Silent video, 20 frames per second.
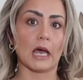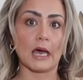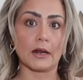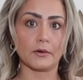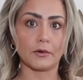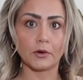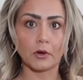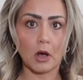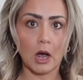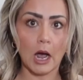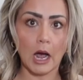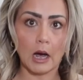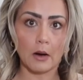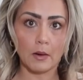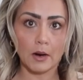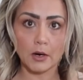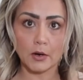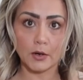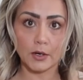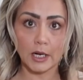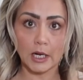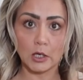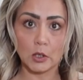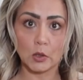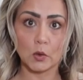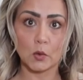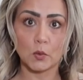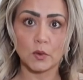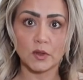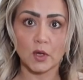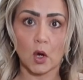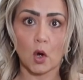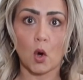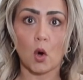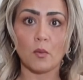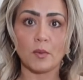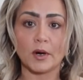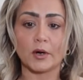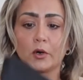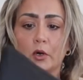I don't know how I'm gonna look with
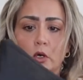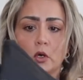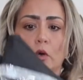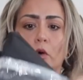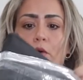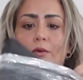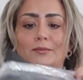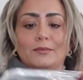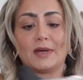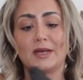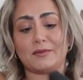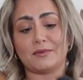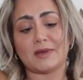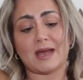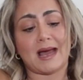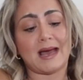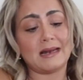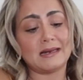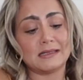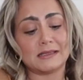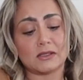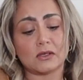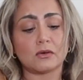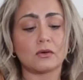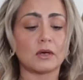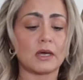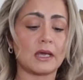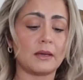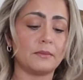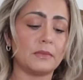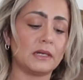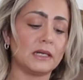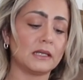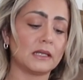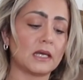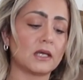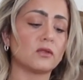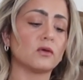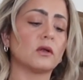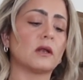overall, or maybe Allison or Emily,
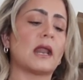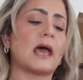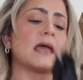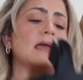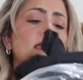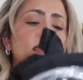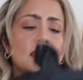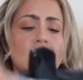they don't like